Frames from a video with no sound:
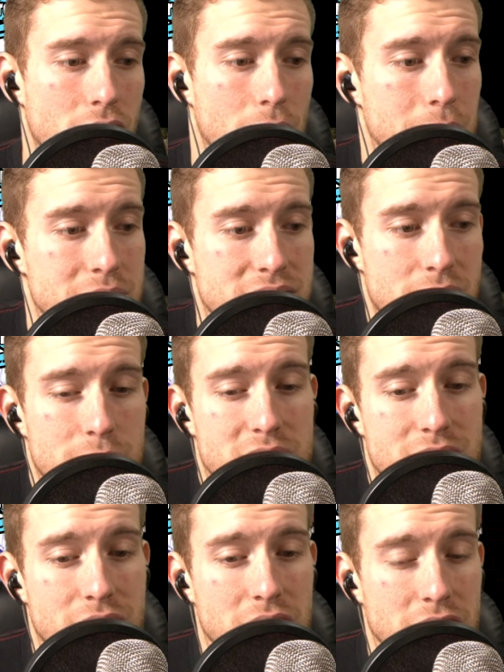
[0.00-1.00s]
of the
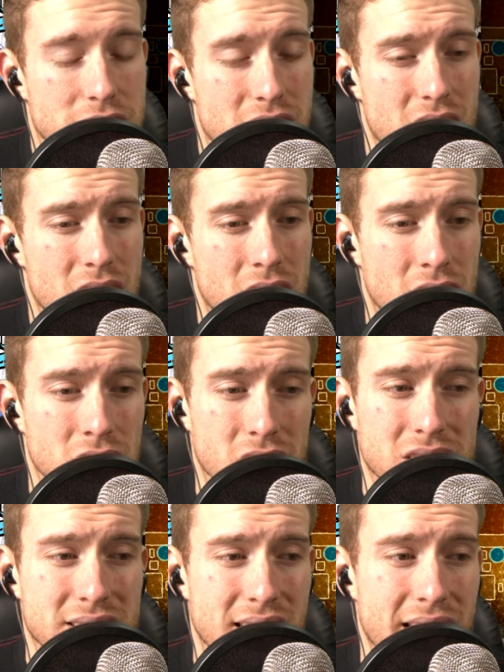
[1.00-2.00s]
Semispheres.
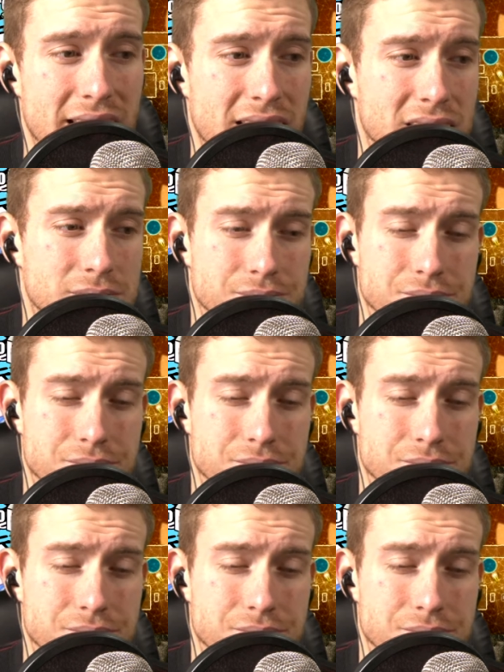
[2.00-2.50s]
Looks like